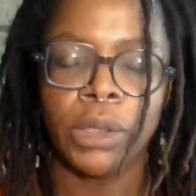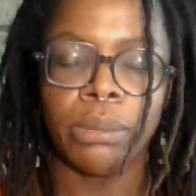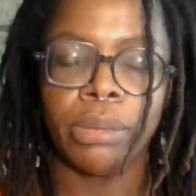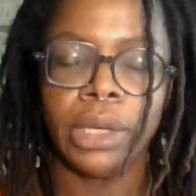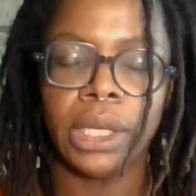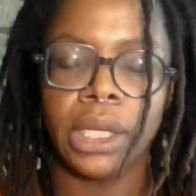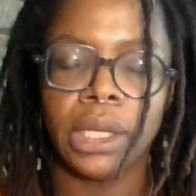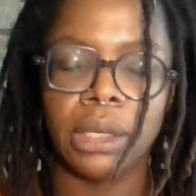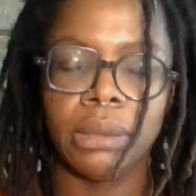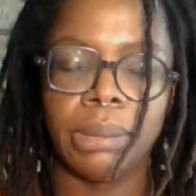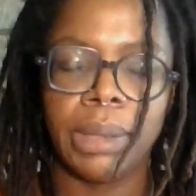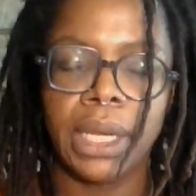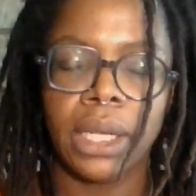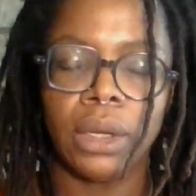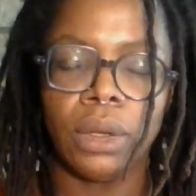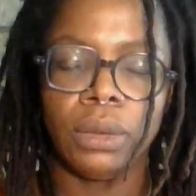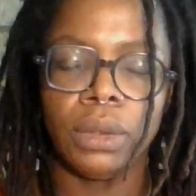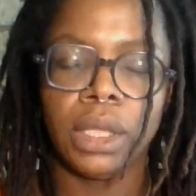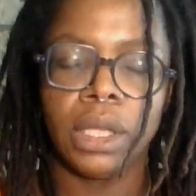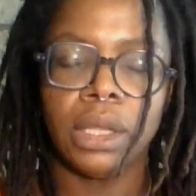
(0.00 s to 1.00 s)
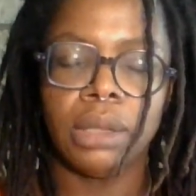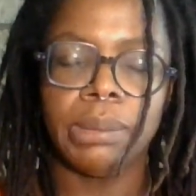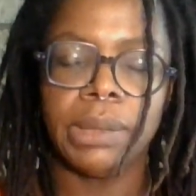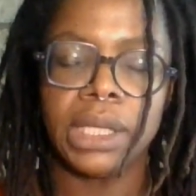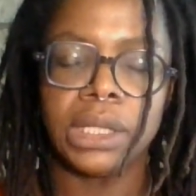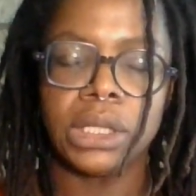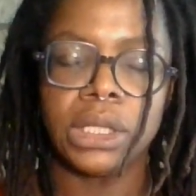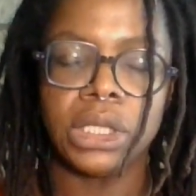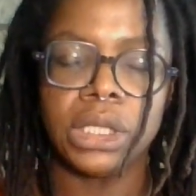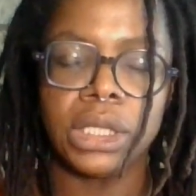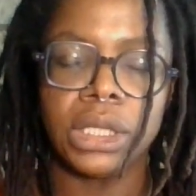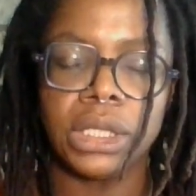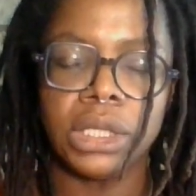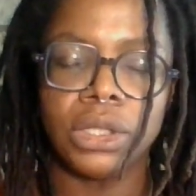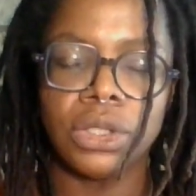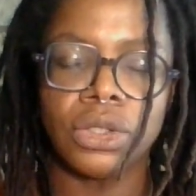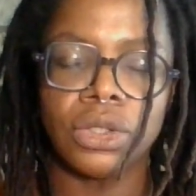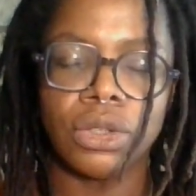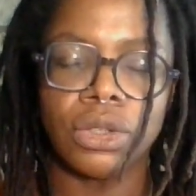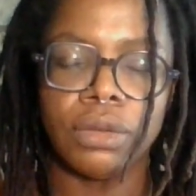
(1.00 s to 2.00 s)
bringing about only the messages
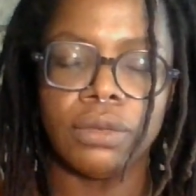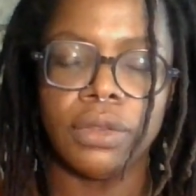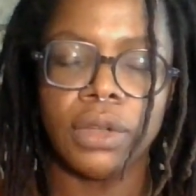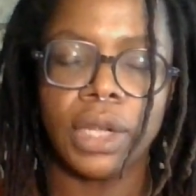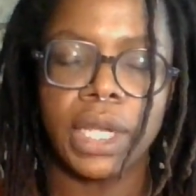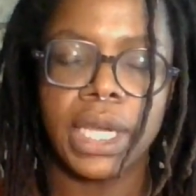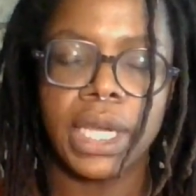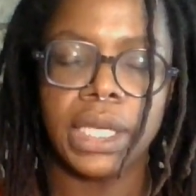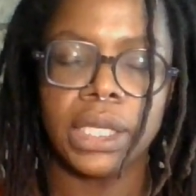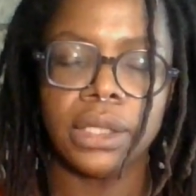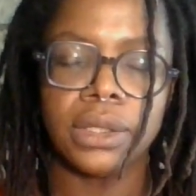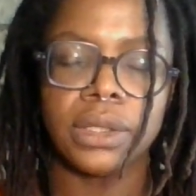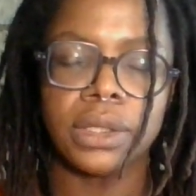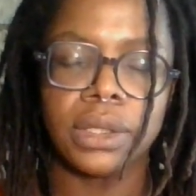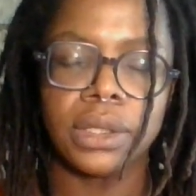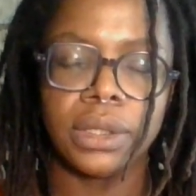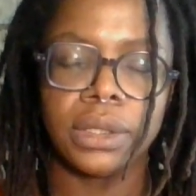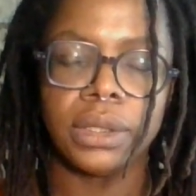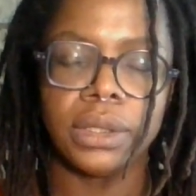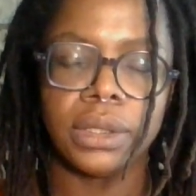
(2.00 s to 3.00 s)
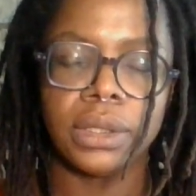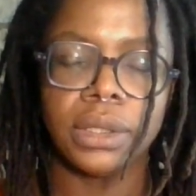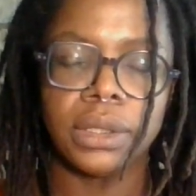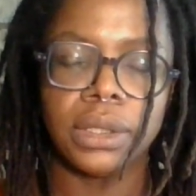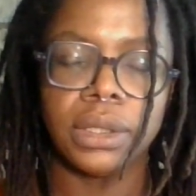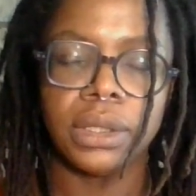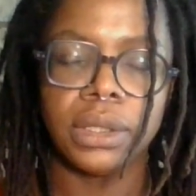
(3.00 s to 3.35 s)
that serve their highest good.